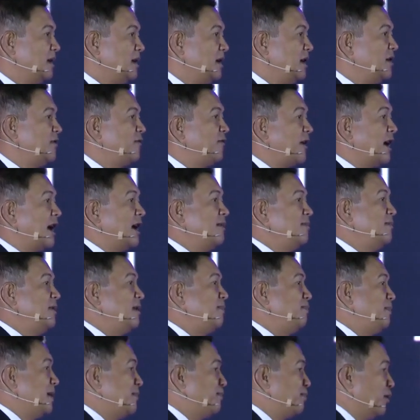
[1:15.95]
In
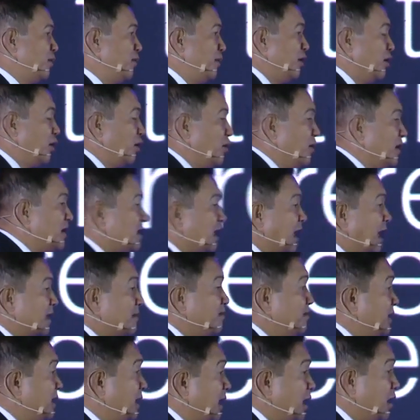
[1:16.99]
farming, people will always ask
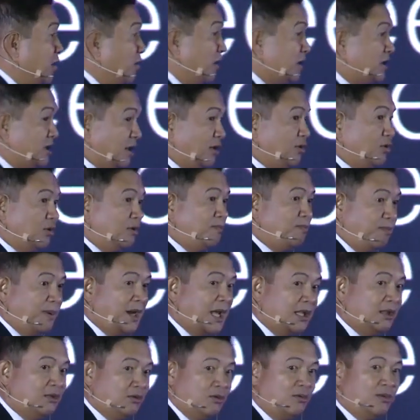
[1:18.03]
me, what's a good plant?